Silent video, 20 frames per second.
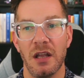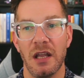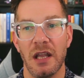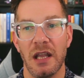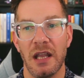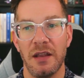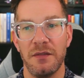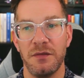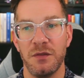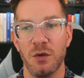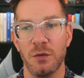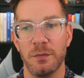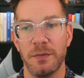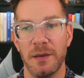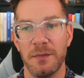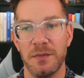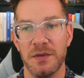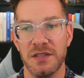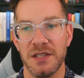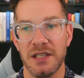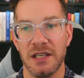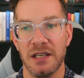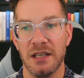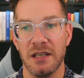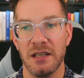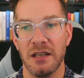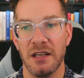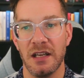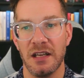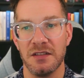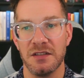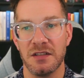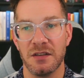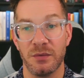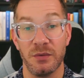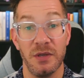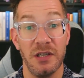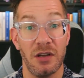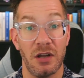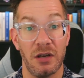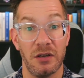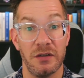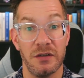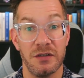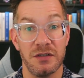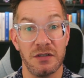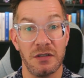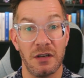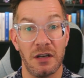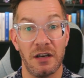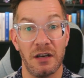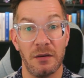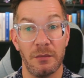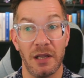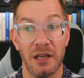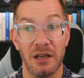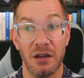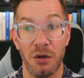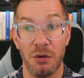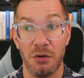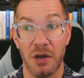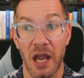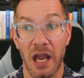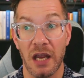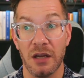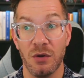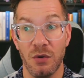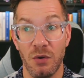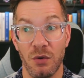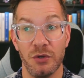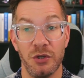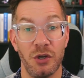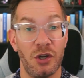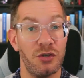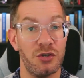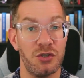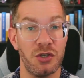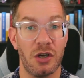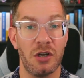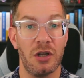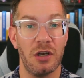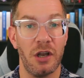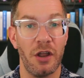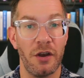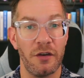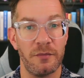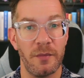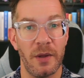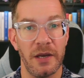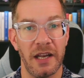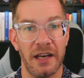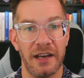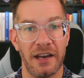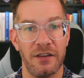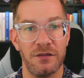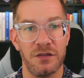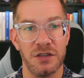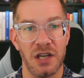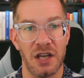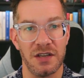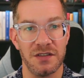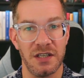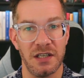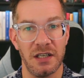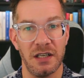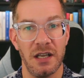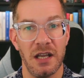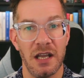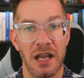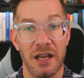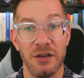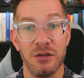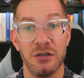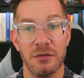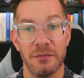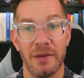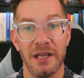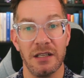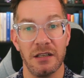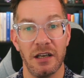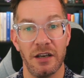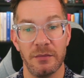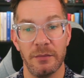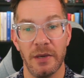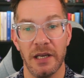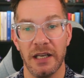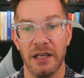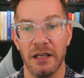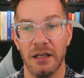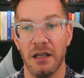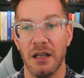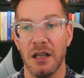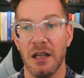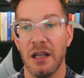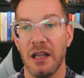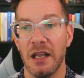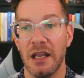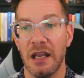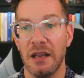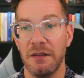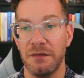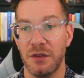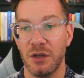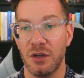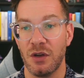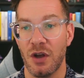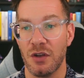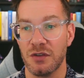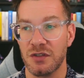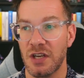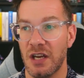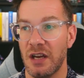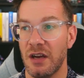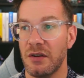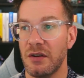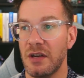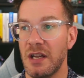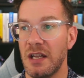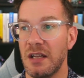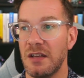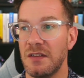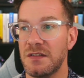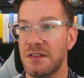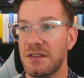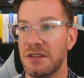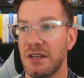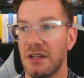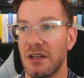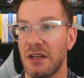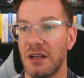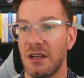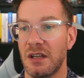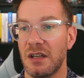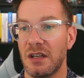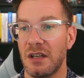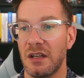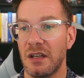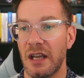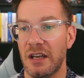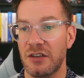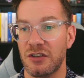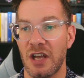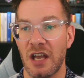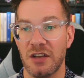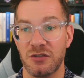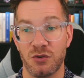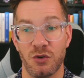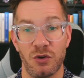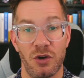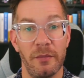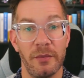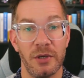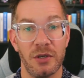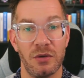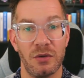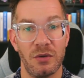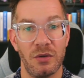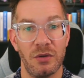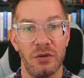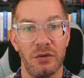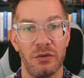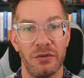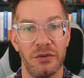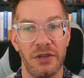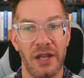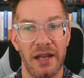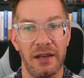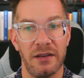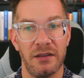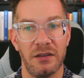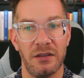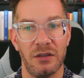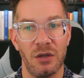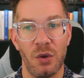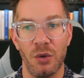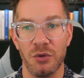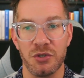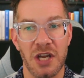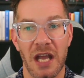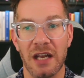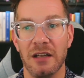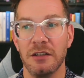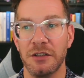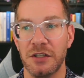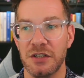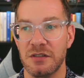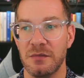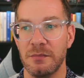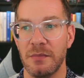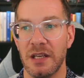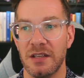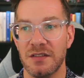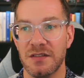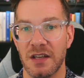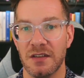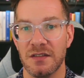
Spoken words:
If your PPC is $3, then I'm like, okay, cool. You can chuck a lot of money at advertising and you can make a lot of money. If the cost here is astronomical, then the whole channel doesn't make sense.